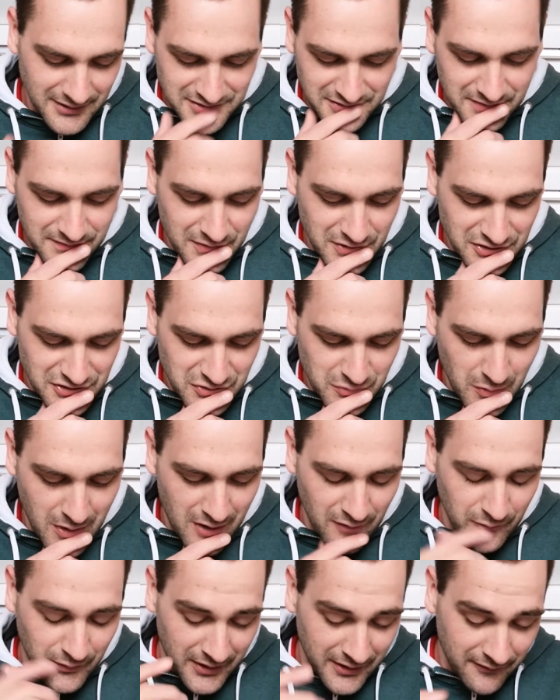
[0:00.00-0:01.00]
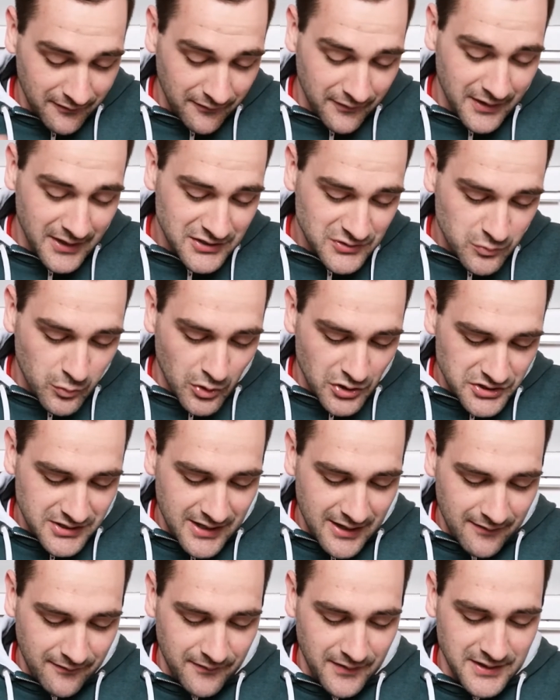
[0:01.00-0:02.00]
listen to verse 12. When he had finished
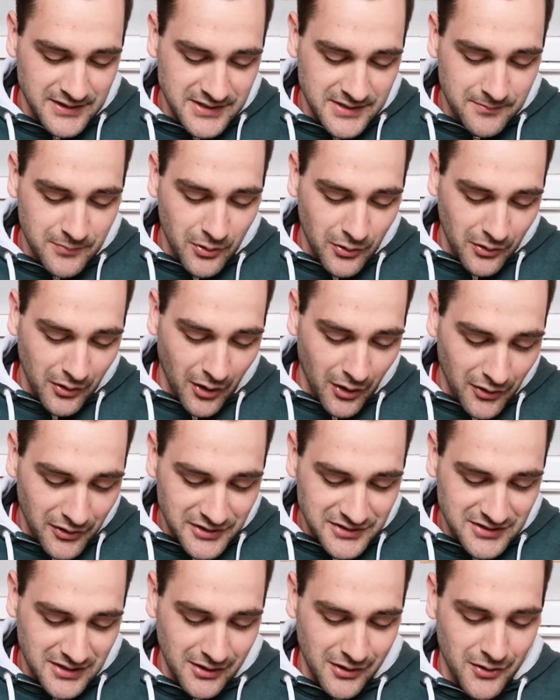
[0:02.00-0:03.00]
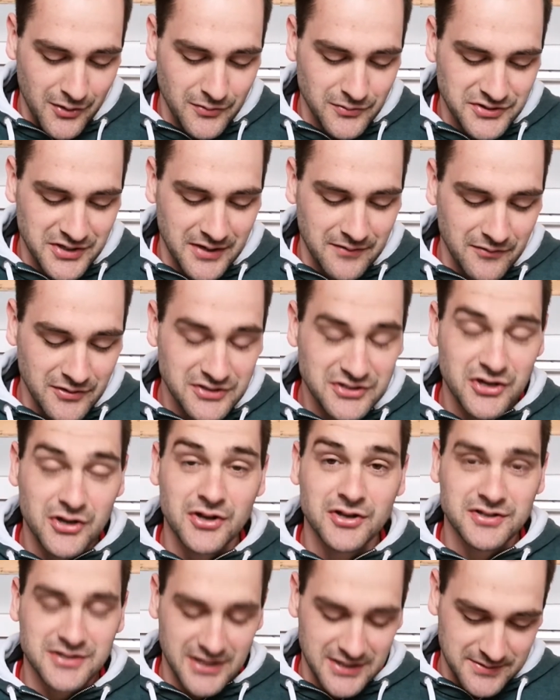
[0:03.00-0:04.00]
washing their feet, he put on his clothes and
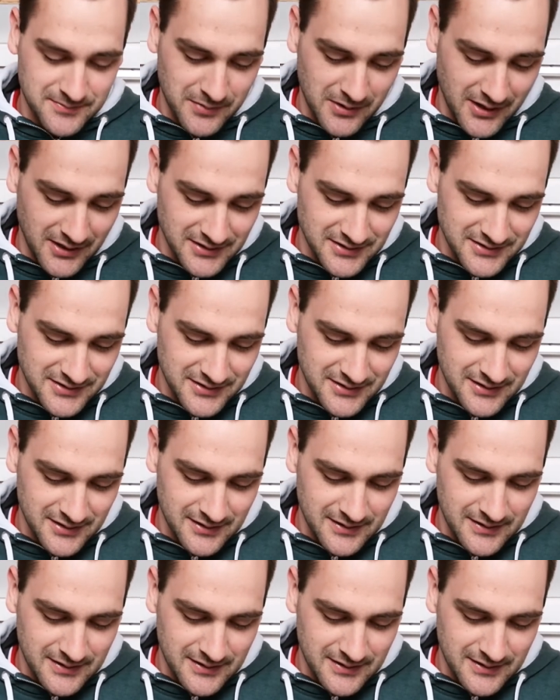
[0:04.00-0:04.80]
returned to his place.